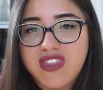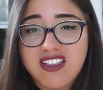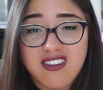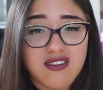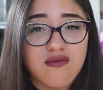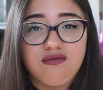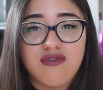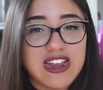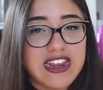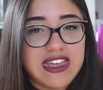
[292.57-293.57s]
That doesn't
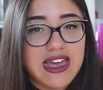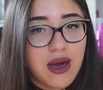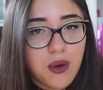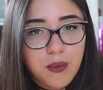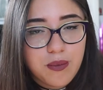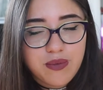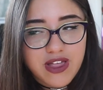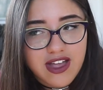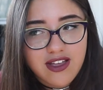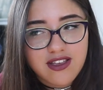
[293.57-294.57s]
really help.
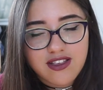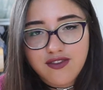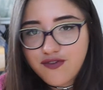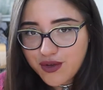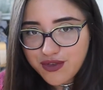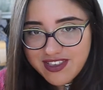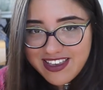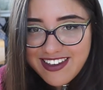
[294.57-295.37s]
That is false.